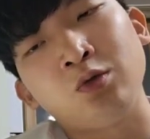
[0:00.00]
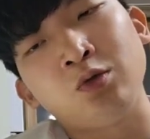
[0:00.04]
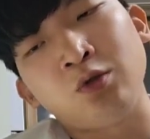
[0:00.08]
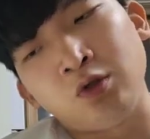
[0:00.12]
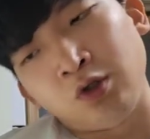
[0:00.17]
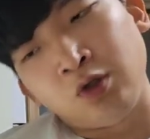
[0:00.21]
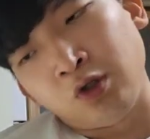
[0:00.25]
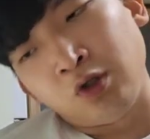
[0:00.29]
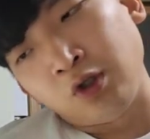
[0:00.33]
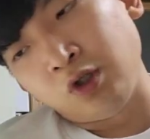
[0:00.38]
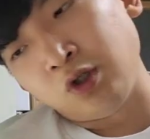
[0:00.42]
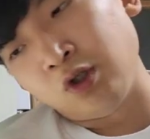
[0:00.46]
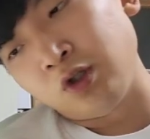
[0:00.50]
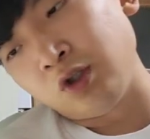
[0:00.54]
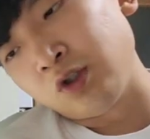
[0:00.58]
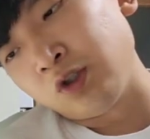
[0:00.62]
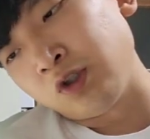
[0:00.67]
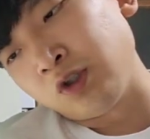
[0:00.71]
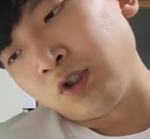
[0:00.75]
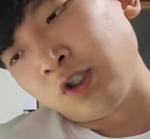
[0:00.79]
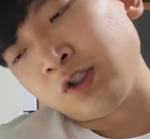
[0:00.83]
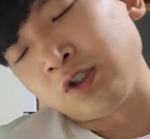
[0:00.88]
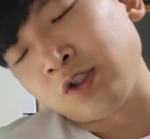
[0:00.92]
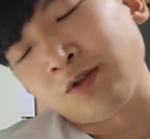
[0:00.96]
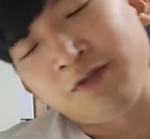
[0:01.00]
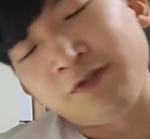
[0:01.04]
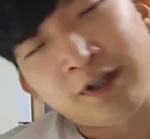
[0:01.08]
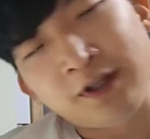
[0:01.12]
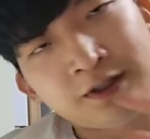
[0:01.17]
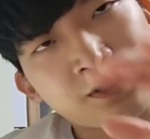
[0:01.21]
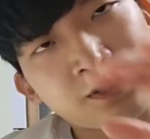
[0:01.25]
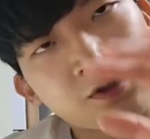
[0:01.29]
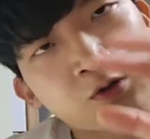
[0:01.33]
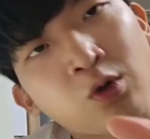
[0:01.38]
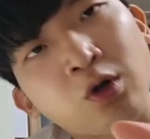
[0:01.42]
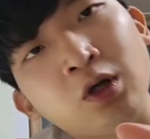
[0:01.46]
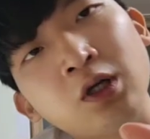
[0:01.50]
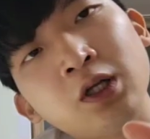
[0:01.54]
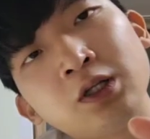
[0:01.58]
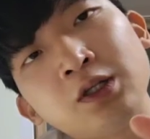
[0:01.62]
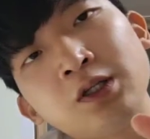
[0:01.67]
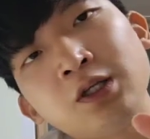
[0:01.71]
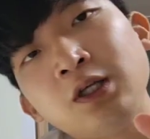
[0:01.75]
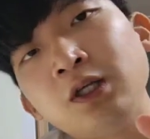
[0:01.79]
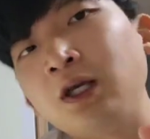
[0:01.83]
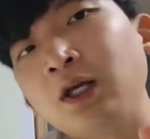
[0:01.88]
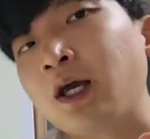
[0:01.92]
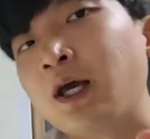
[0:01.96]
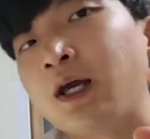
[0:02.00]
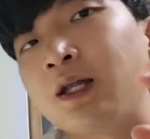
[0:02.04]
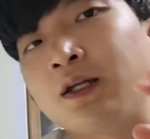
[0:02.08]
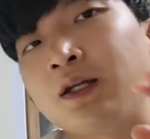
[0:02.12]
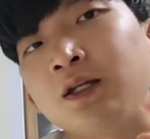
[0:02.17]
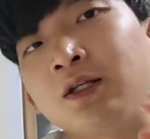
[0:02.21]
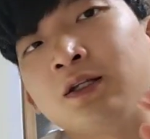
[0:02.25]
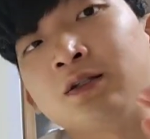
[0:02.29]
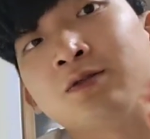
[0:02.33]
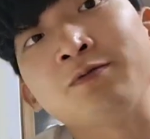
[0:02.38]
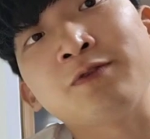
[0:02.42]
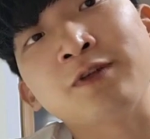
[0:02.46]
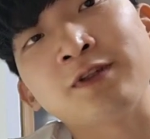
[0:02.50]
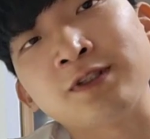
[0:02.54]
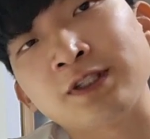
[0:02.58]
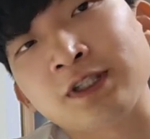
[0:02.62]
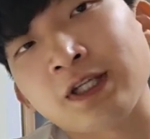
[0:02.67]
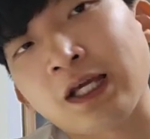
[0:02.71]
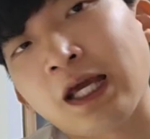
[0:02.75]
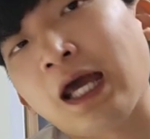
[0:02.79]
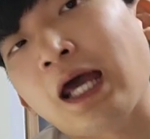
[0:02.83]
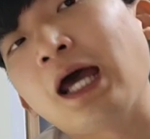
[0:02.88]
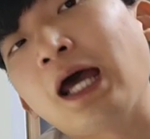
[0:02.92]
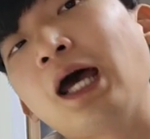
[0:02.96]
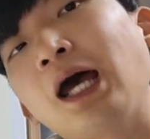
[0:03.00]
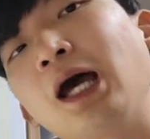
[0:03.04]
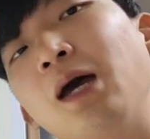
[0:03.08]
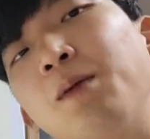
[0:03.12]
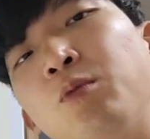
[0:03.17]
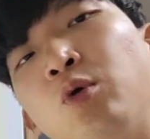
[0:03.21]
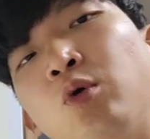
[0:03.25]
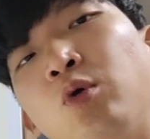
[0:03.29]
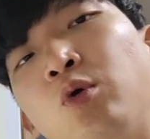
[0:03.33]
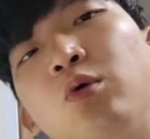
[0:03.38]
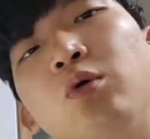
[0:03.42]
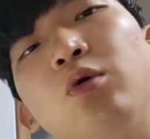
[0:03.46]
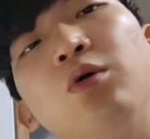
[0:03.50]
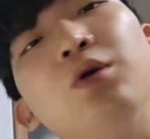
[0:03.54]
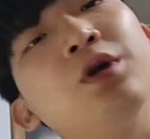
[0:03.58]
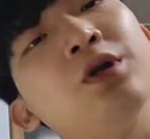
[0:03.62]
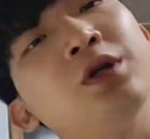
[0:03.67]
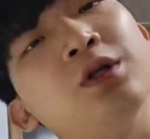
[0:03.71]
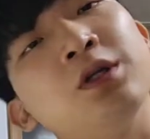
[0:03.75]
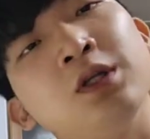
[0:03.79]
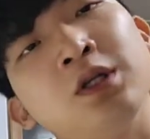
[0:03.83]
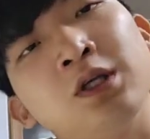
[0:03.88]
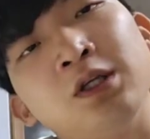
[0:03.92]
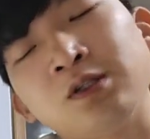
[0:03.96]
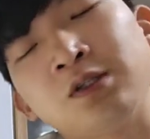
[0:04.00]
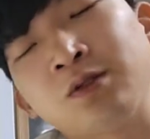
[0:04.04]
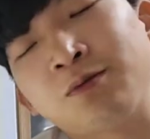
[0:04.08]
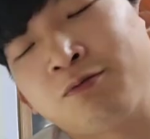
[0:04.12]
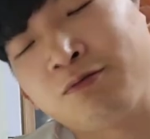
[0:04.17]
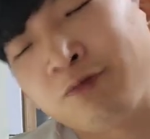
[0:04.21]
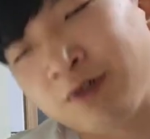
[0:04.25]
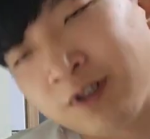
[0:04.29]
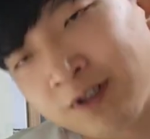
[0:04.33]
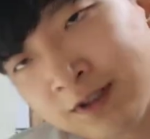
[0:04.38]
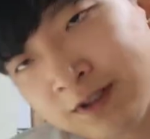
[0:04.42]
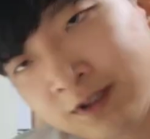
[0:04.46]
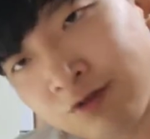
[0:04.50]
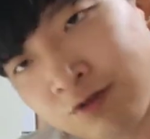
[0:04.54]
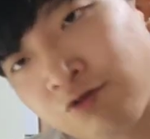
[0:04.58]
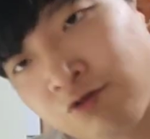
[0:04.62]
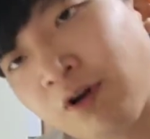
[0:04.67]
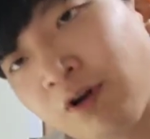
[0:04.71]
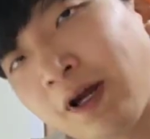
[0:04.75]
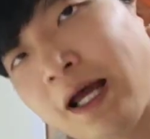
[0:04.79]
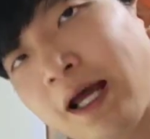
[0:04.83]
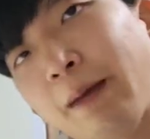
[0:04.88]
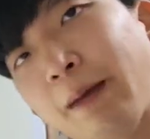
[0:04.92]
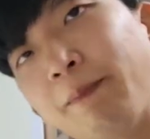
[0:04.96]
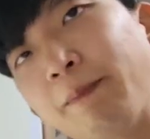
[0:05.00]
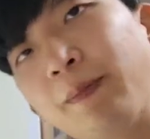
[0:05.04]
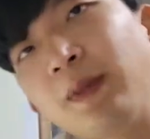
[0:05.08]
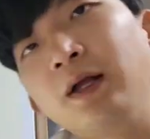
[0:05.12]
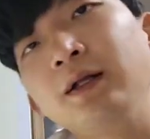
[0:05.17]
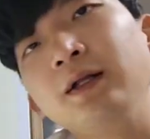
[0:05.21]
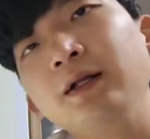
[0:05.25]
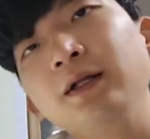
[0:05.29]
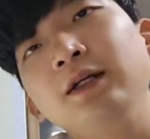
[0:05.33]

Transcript: the interface quality, and the interface cap or the interface trap,